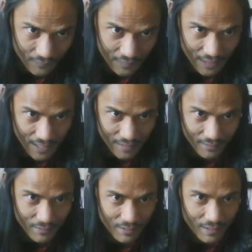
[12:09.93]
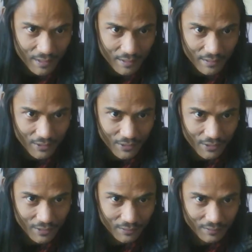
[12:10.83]
It kind of looks like a
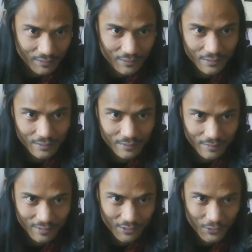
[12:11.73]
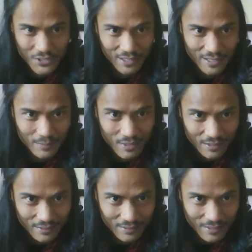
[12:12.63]
turtle or lucha libre
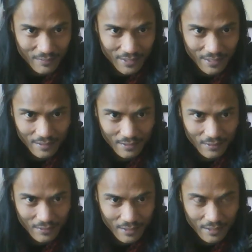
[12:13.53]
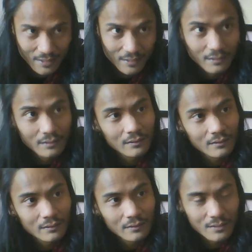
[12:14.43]
or something. I don't care.
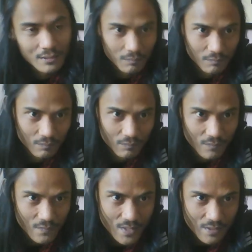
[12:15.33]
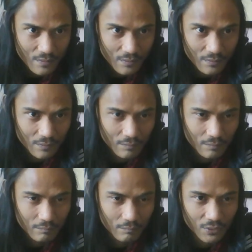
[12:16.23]
There's a, yeah,
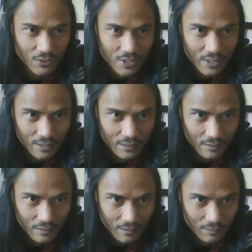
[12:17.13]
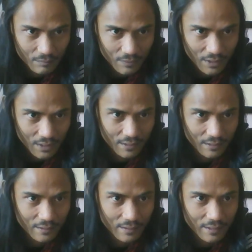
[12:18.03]
blue triangle. Put a heart
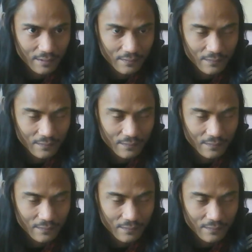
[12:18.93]
on that.